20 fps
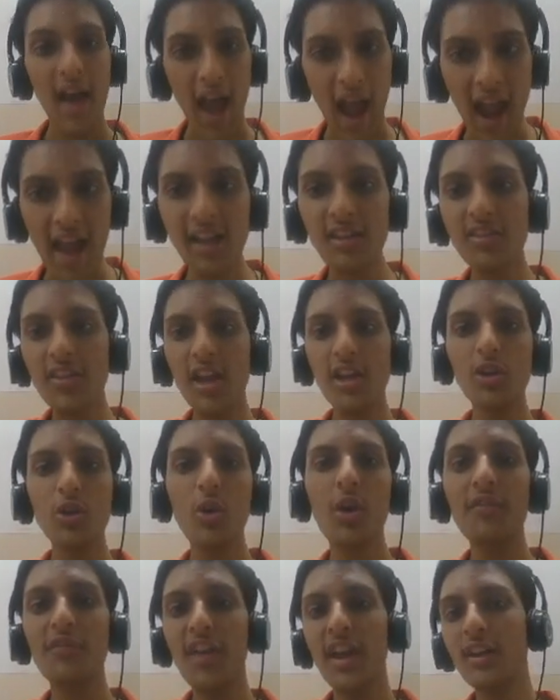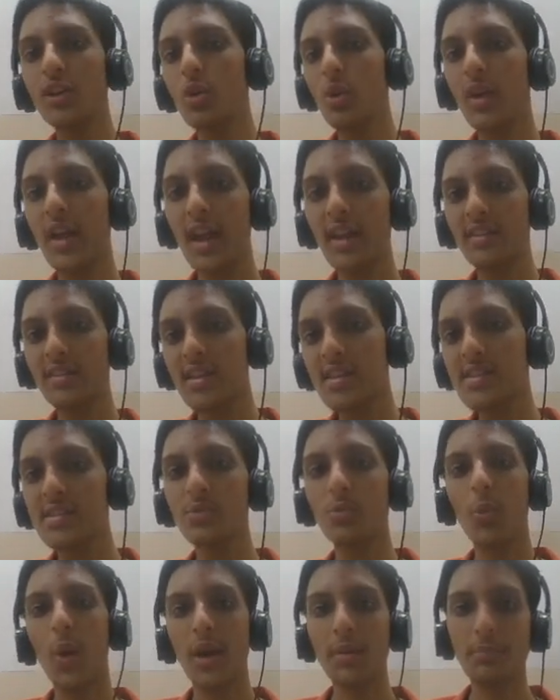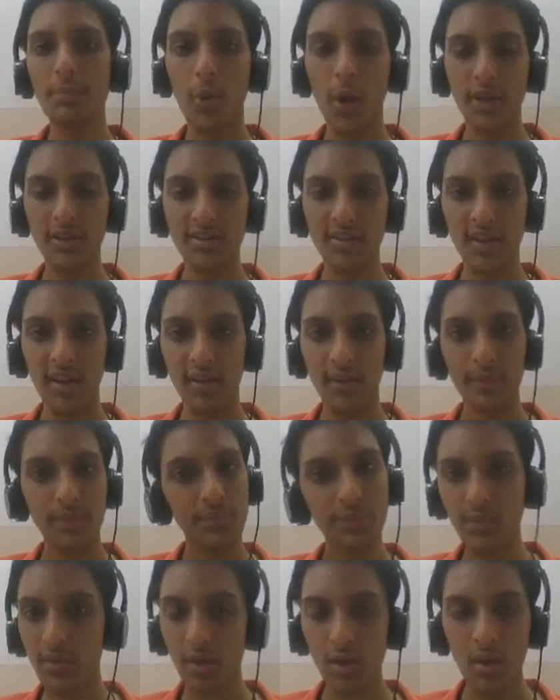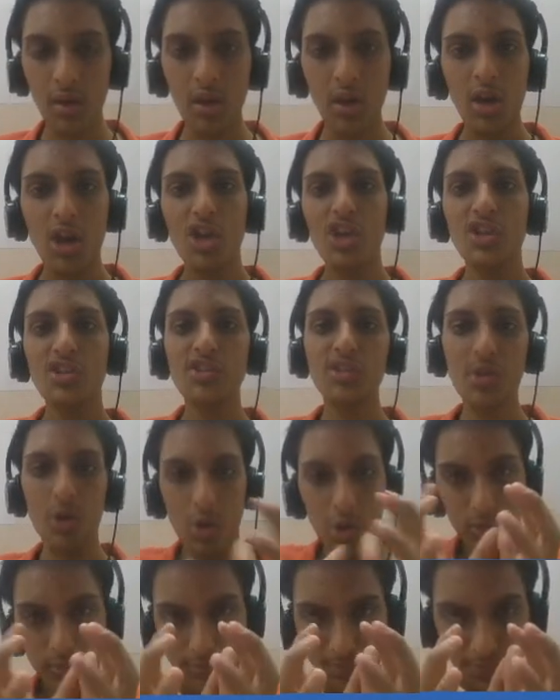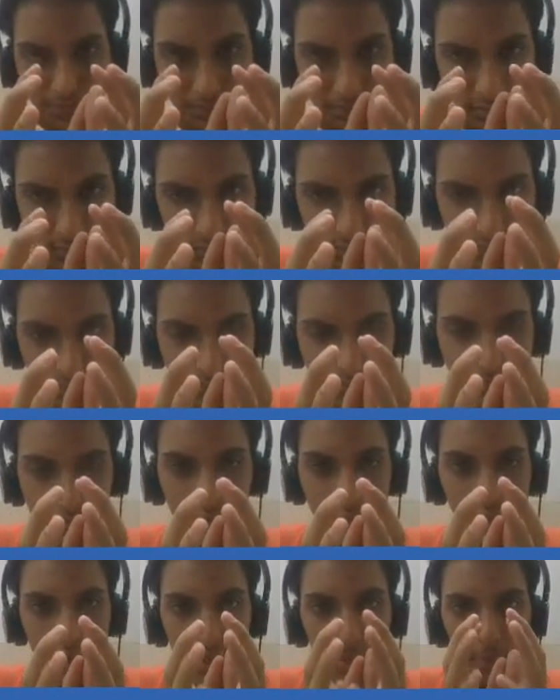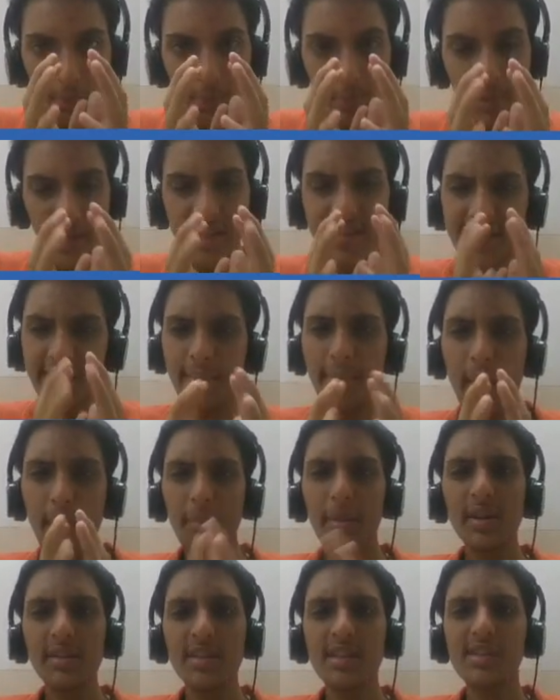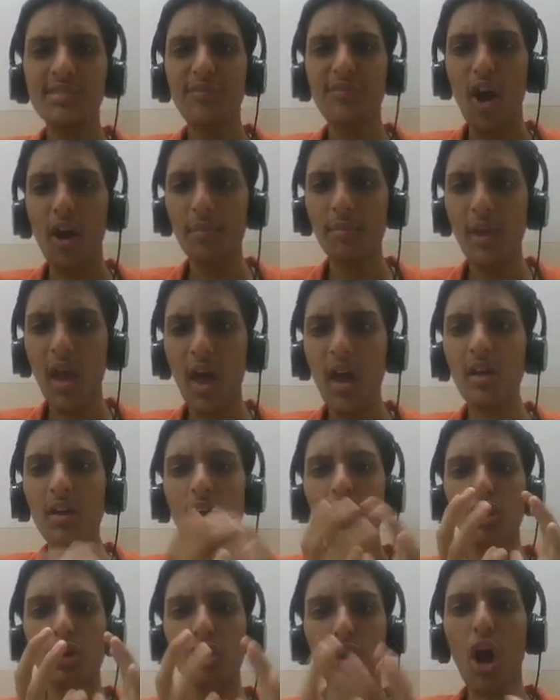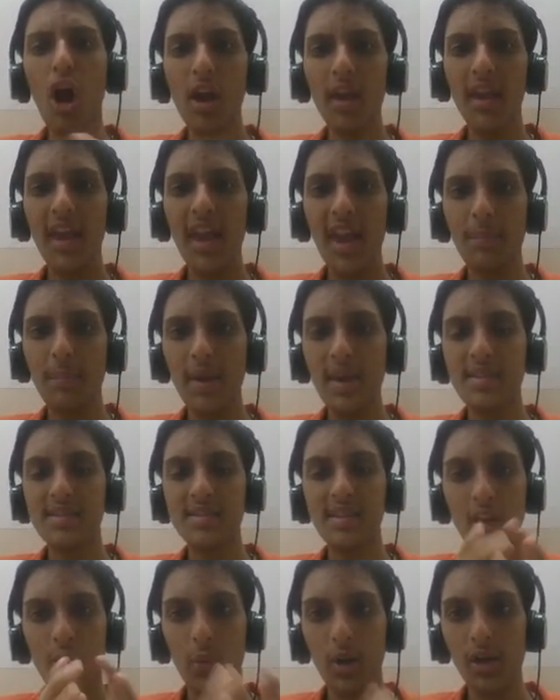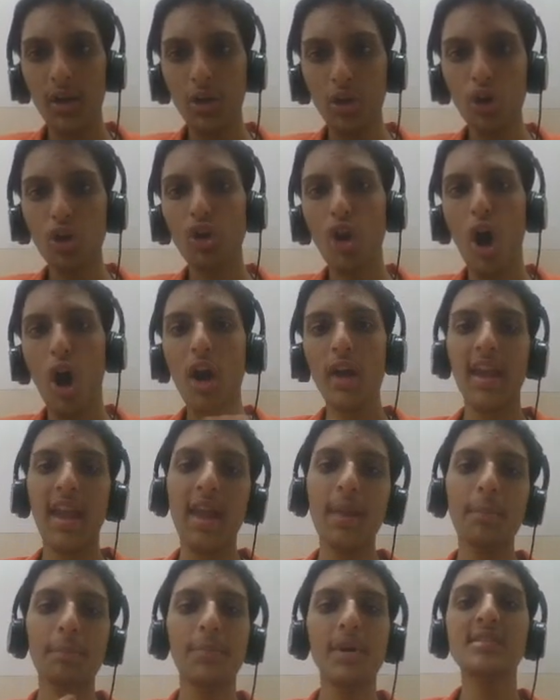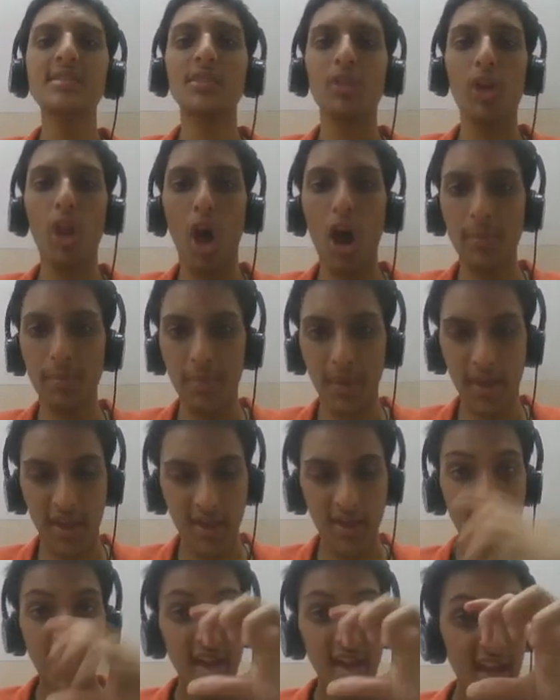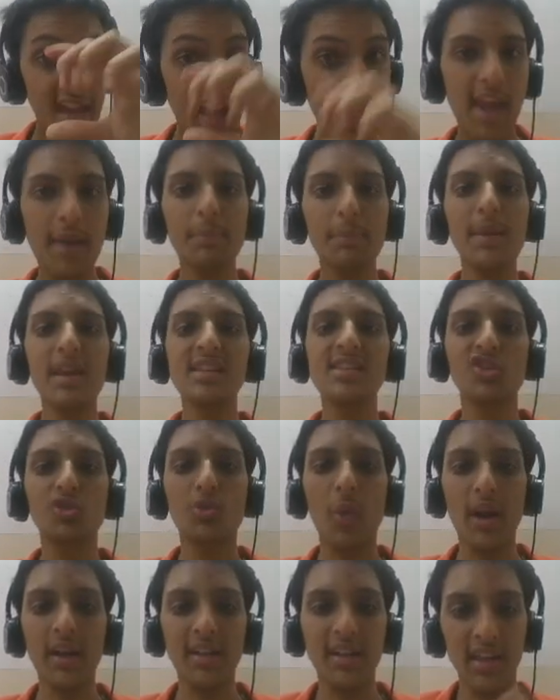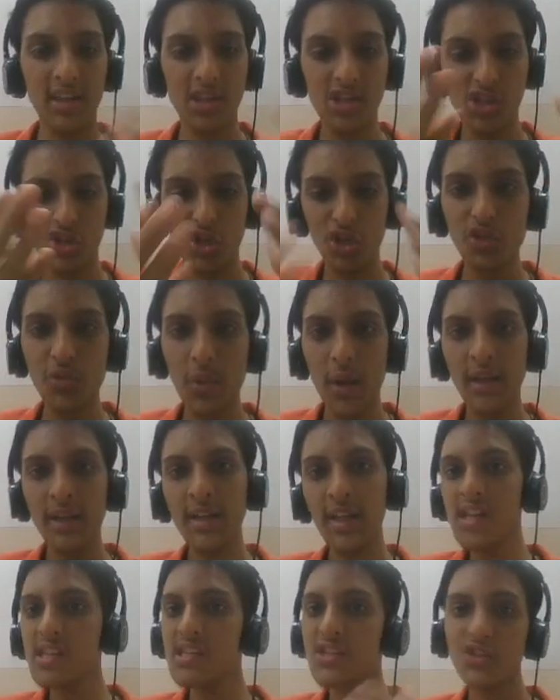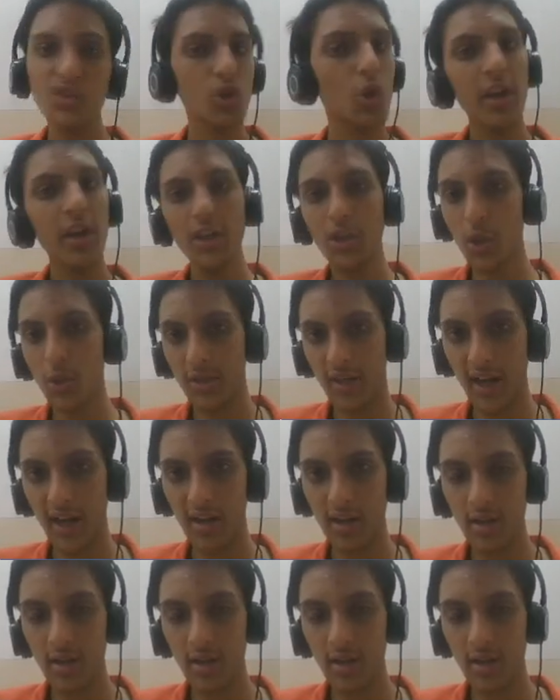I'll tell you a way to get this 1.3. So please remember this formula. Log AB is equal to log A plus log B. AB is 20. So 20 is 2 into 10.